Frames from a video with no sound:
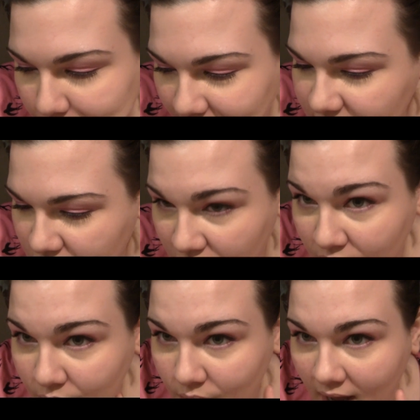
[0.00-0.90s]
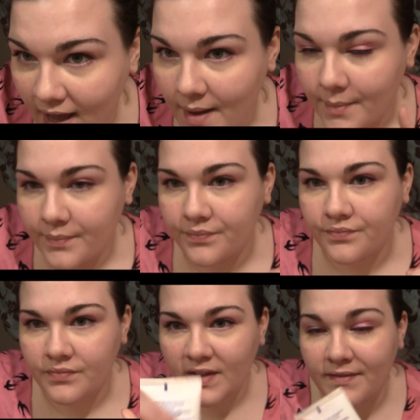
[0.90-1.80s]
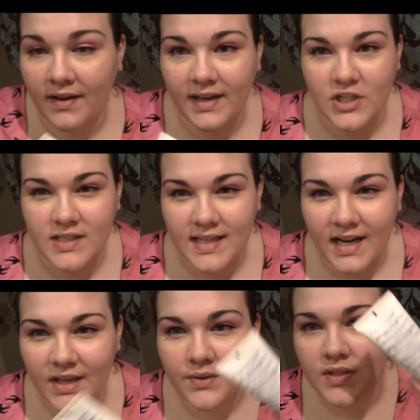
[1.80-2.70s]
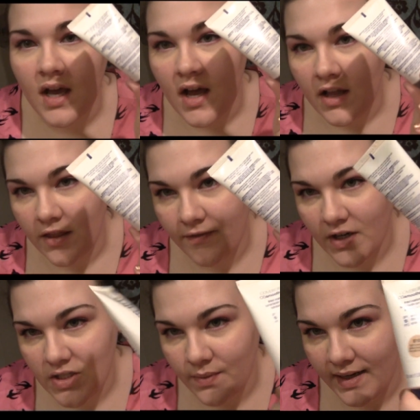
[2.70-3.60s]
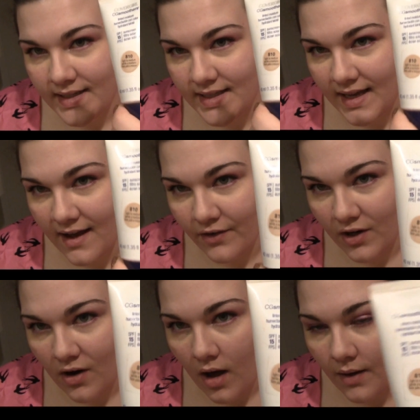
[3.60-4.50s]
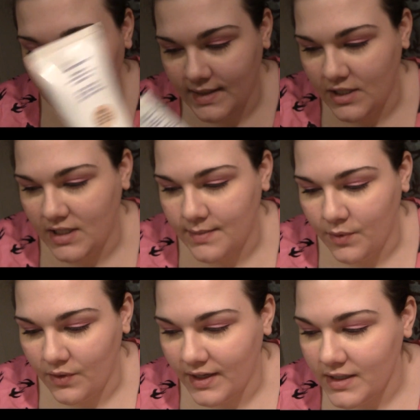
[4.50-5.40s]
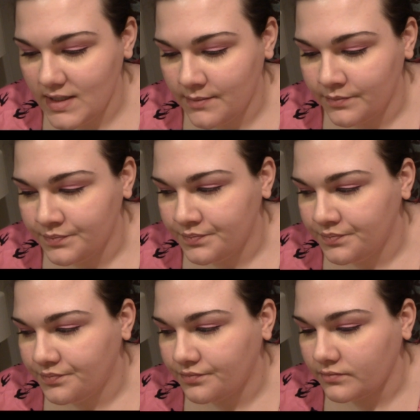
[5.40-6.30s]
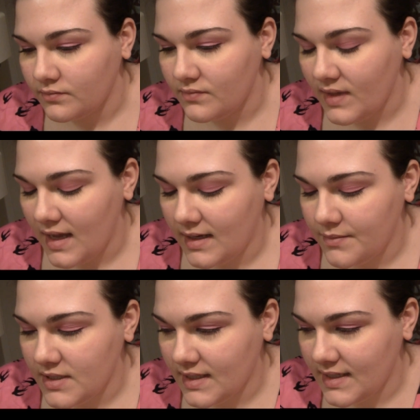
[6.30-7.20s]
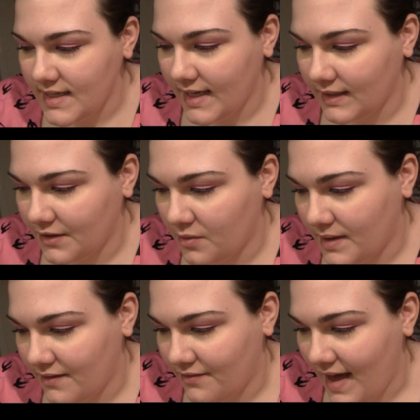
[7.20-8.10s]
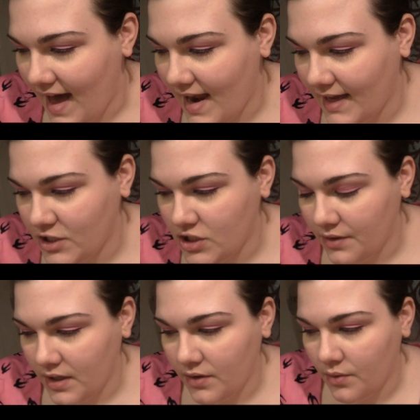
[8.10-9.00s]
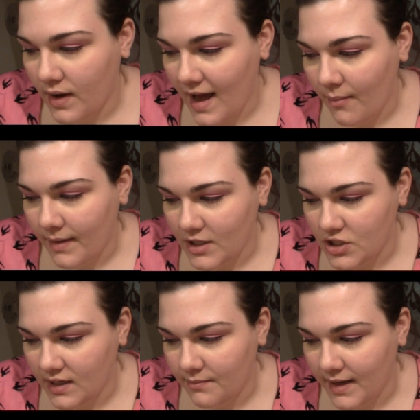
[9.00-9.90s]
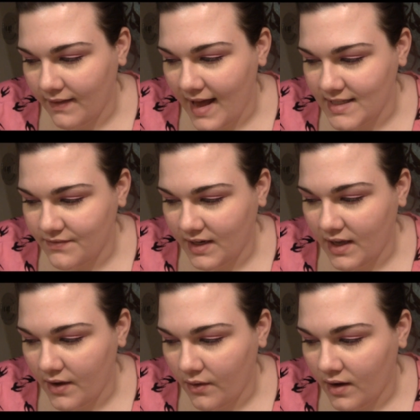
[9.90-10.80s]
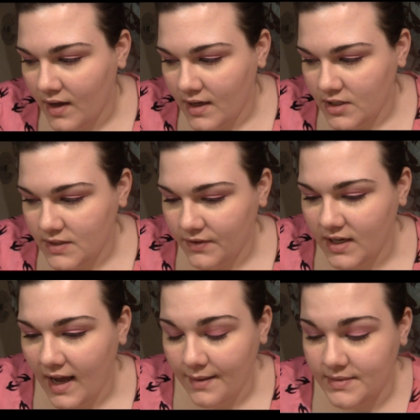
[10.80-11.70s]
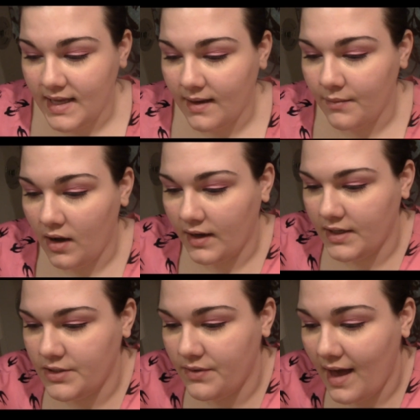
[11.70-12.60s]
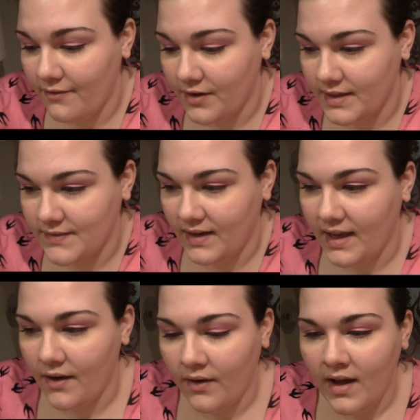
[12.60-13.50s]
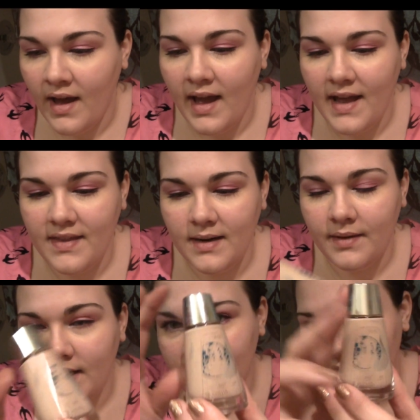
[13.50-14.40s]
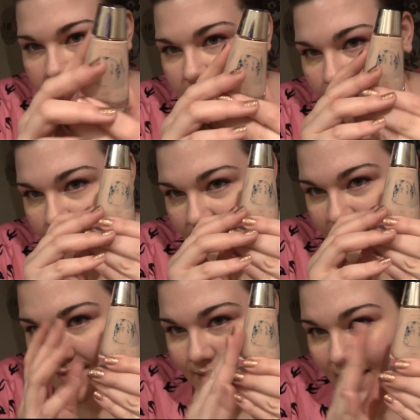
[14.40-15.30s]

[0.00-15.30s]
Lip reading: my two foundations that I use. The first one is the CoverGirl Aqua CG Smoothers, and I'm just going to take a little bit of that. I show you how much in my last video. Just for time's sake, I'm not going to do that for this video. And then I'm going to take some of this